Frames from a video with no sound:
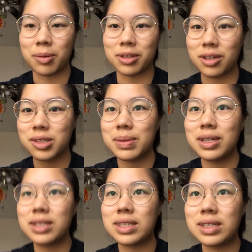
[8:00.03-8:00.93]
about their
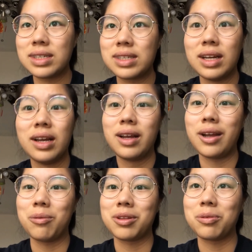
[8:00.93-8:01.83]
experiences
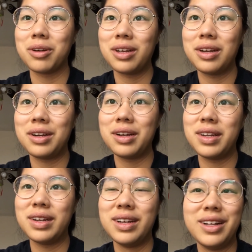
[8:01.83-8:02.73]
and what they're working
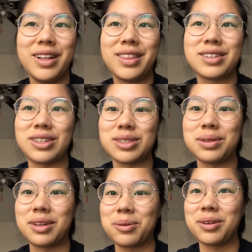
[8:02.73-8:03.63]
on. There's also
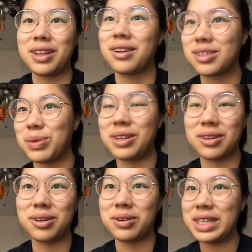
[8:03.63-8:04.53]
another one later this week
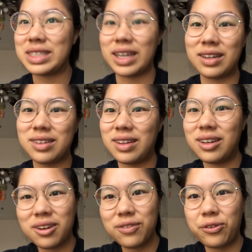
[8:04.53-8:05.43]
called Green Tech
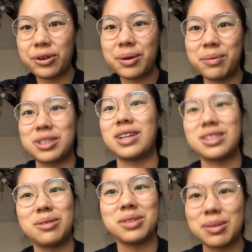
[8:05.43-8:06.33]
Intern Forum, which I
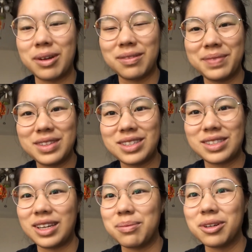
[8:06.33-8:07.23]
assume is about
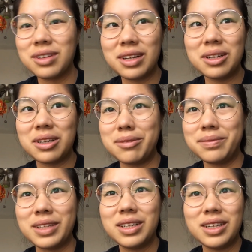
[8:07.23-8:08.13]
sustainability and